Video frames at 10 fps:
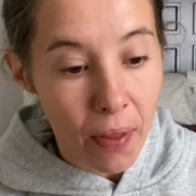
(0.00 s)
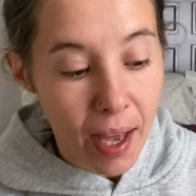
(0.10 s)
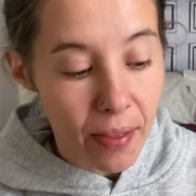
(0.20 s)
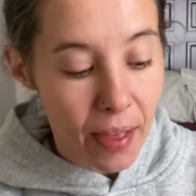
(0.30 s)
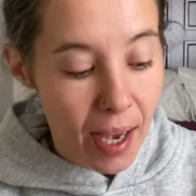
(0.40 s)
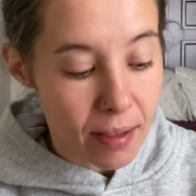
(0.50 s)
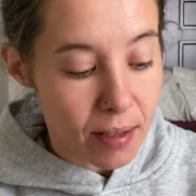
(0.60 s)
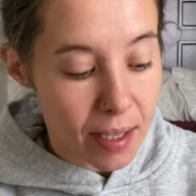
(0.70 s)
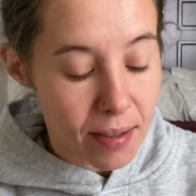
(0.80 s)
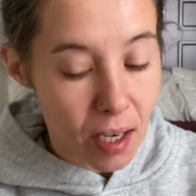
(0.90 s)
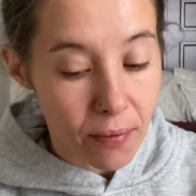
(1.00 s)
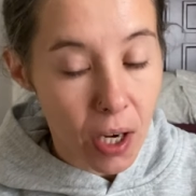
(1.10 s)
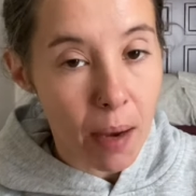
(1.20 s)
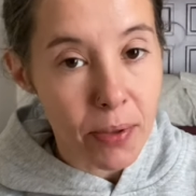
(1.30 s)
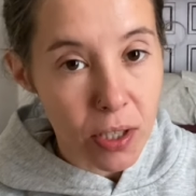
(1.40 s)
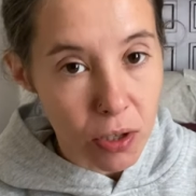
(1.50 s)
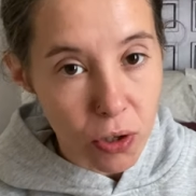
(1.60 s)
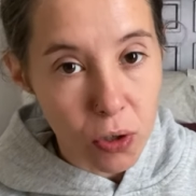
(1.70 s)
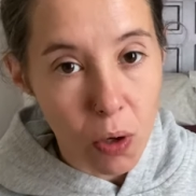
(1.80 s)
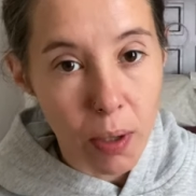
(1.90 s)
That that that son of Cups is a
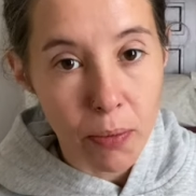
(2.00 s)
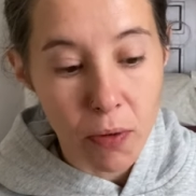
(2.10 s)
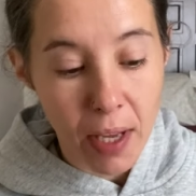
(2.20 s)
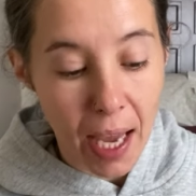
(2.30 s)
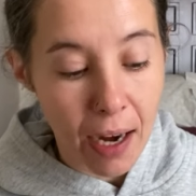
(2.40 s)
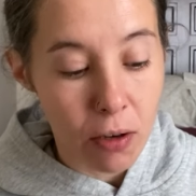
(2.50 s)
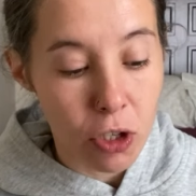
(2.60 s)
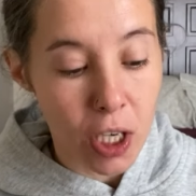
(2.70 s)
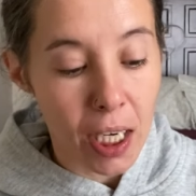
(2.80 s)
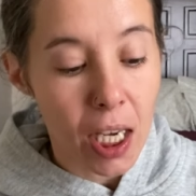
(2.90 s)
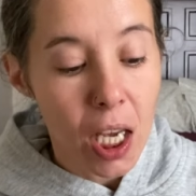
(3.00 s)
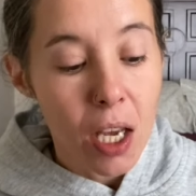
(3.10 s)
slower moving energy